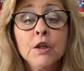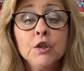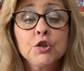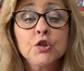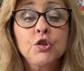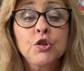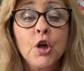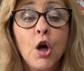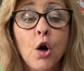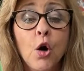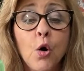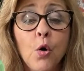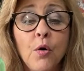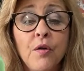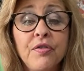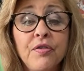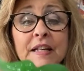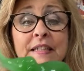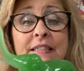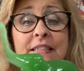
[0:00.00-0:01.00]
So
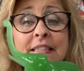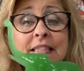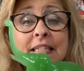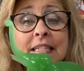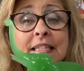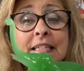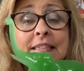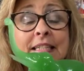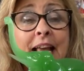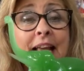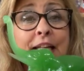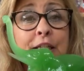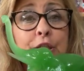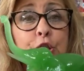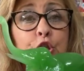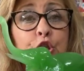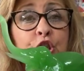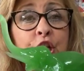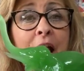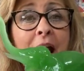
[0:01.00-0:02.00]
this is a
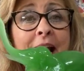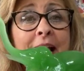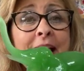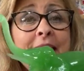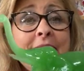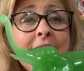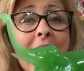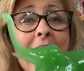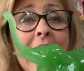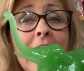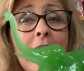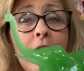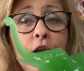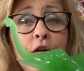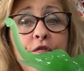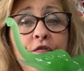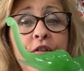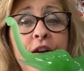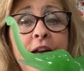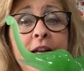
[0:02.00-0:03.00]
jade
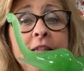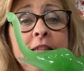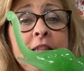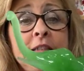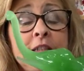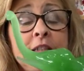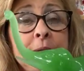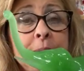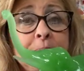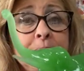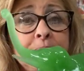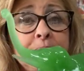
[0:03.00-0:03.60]
elephant.